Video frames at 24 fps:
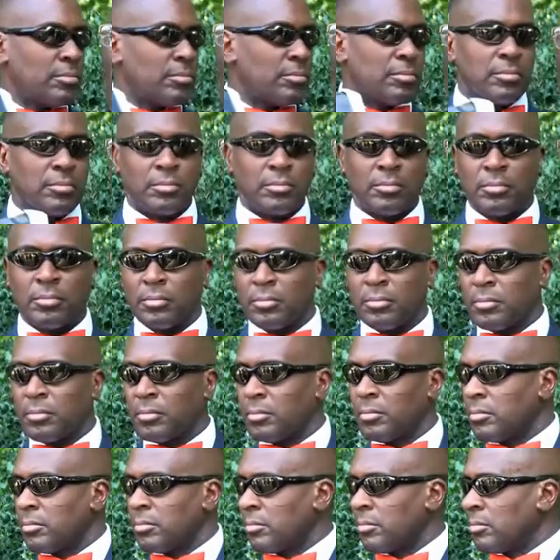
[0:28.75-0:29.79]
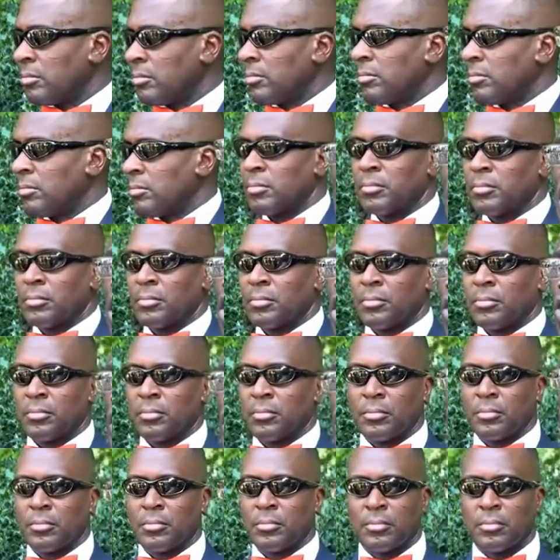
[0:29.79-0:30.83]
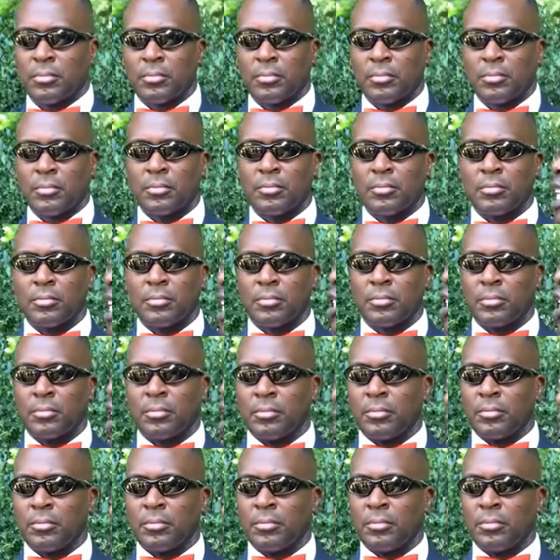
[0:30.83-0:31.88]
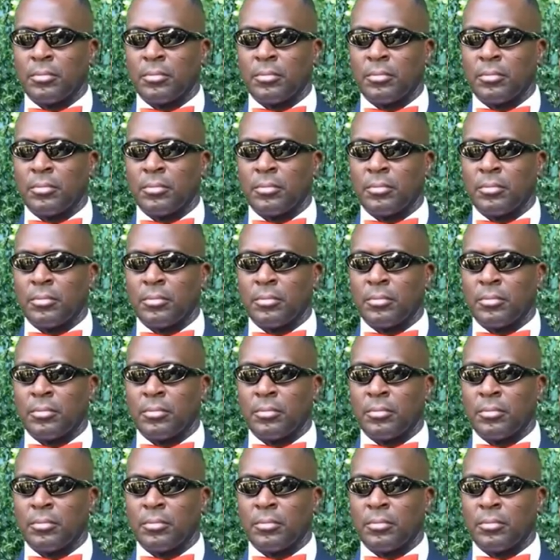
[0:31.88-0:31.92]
(silent)